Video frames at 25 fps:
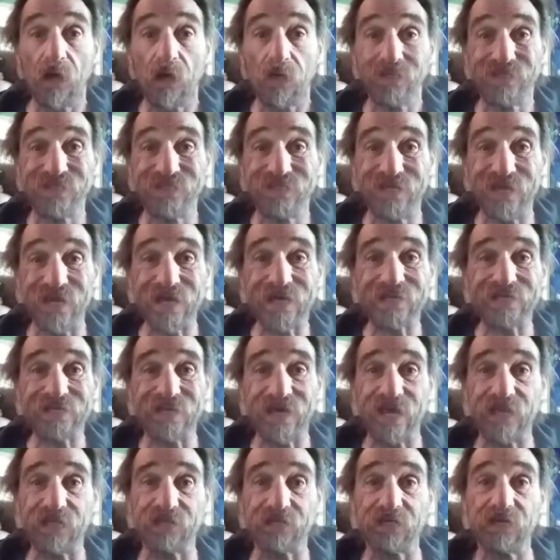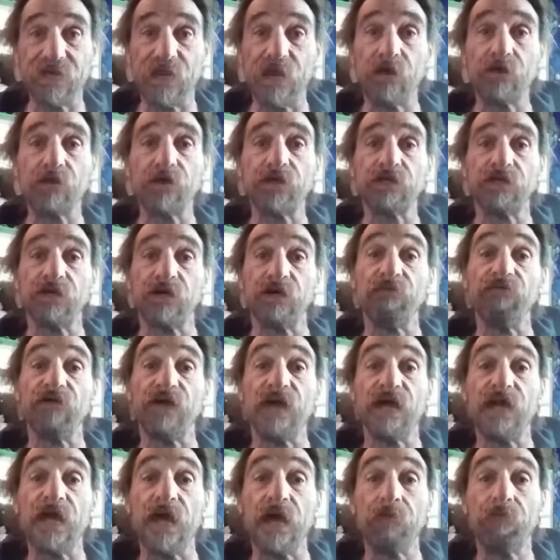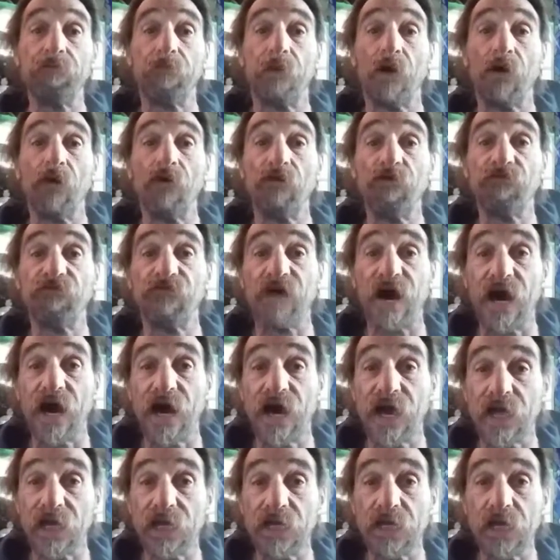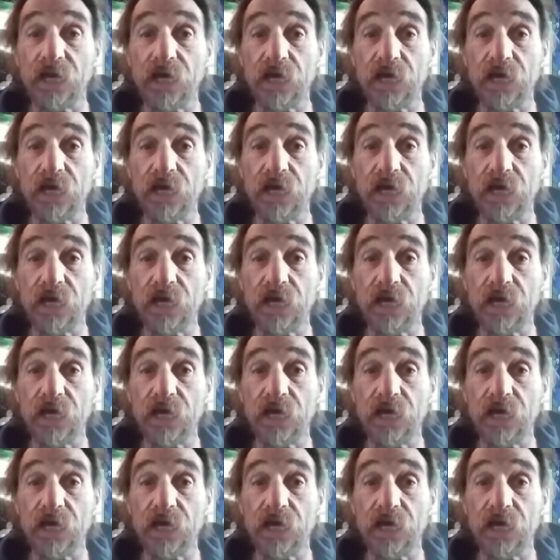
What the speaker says: dictate the narrative in a bovine